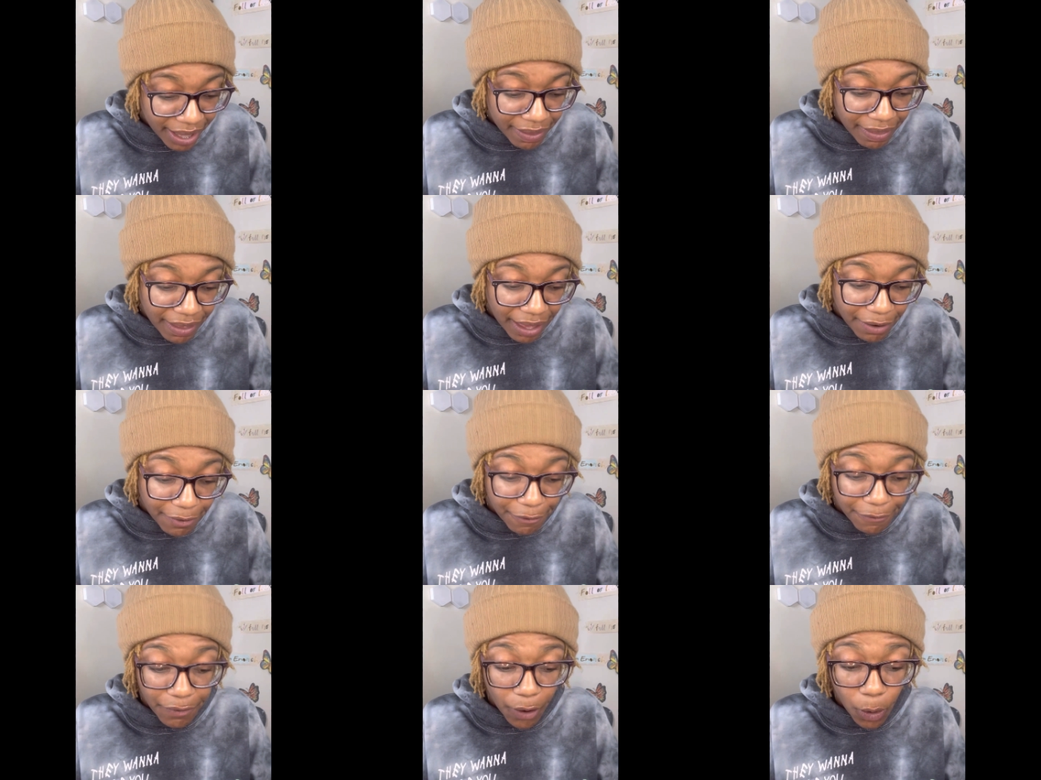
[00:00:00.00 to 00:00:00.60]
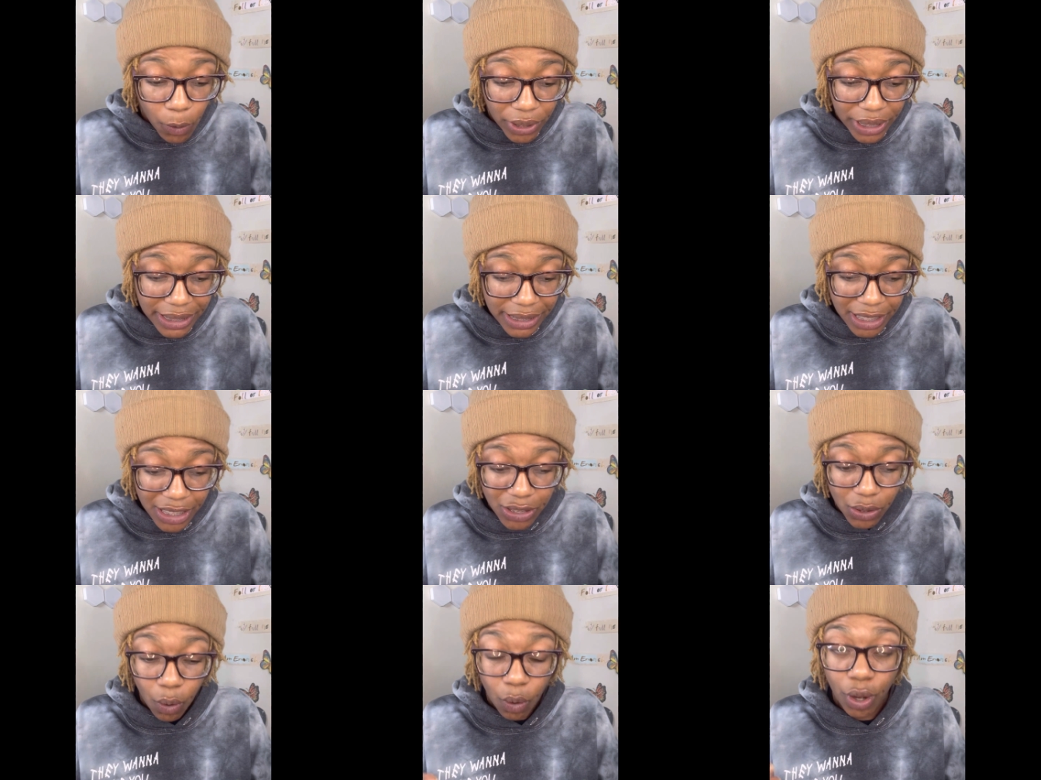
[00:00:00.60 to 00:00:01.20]
that
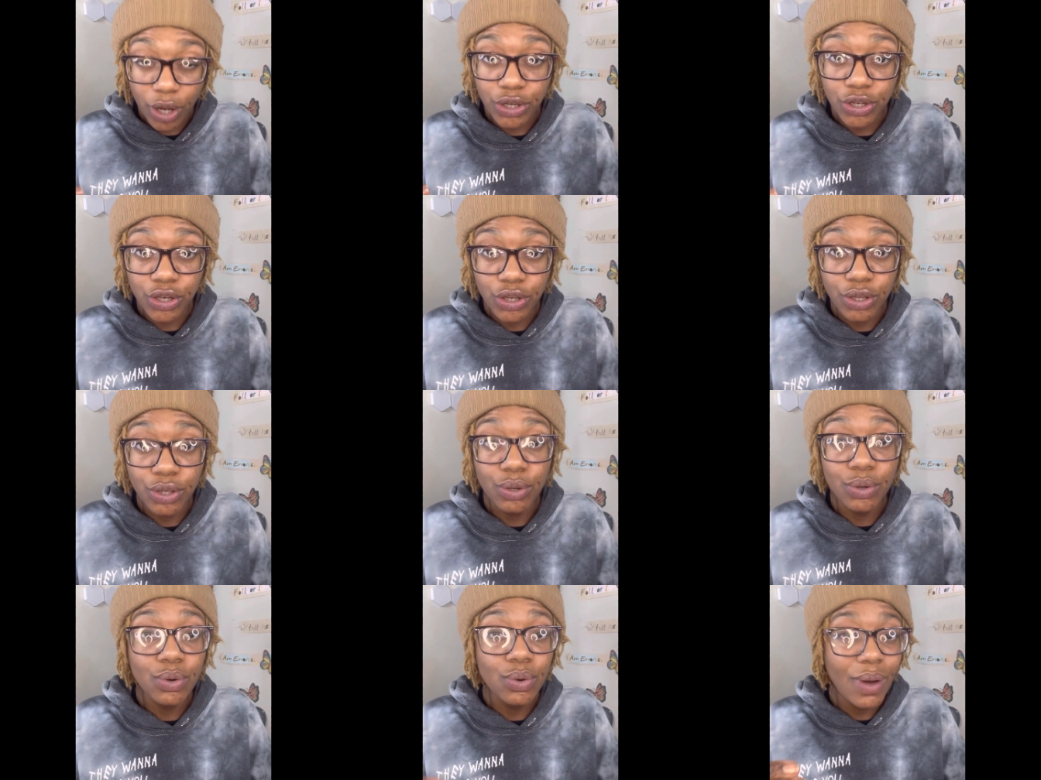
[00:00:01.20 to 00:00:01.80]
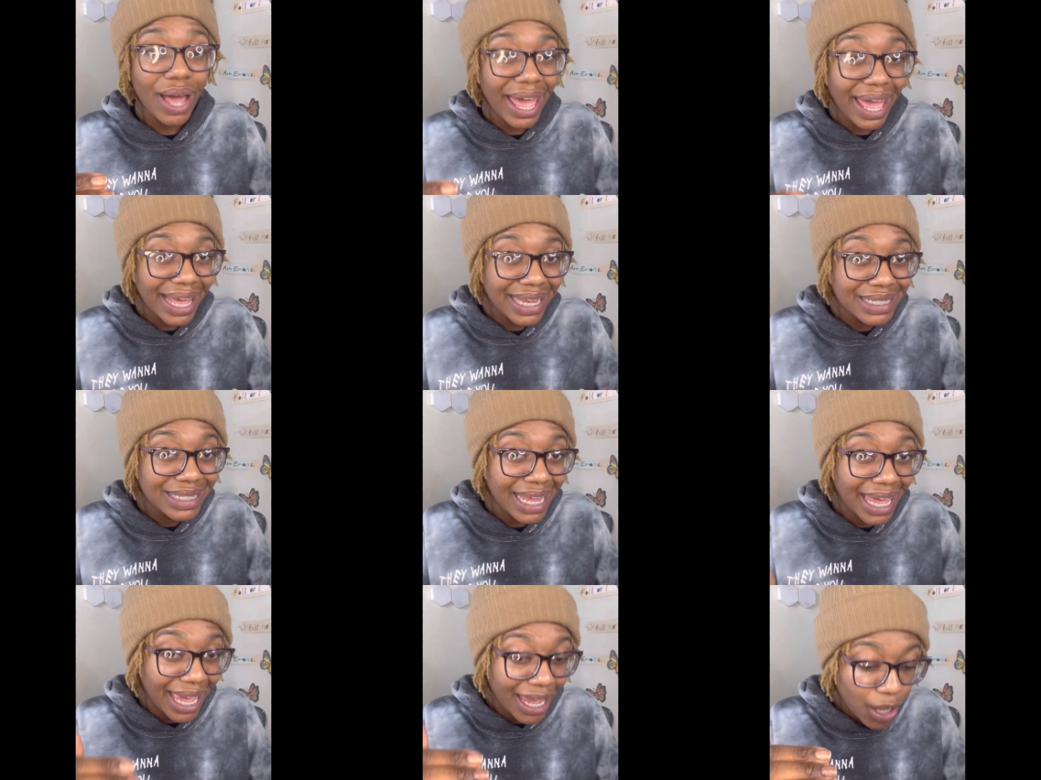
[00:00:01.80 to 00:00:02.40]
focuses on you
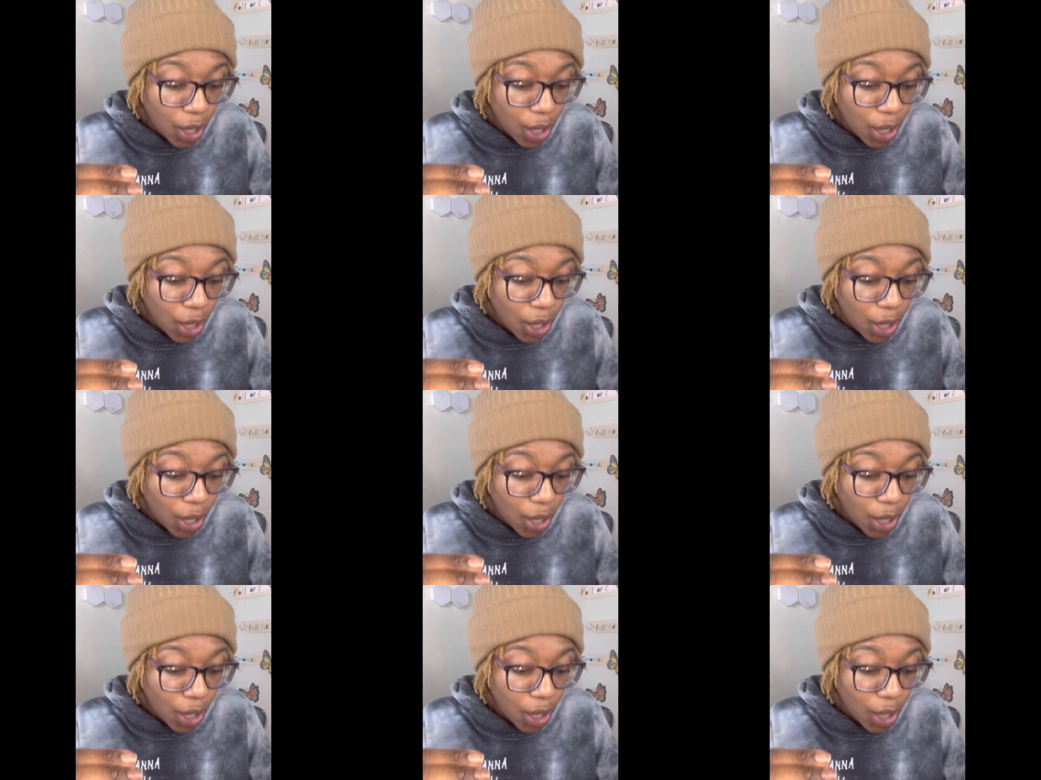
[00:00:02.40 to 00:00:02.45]
as a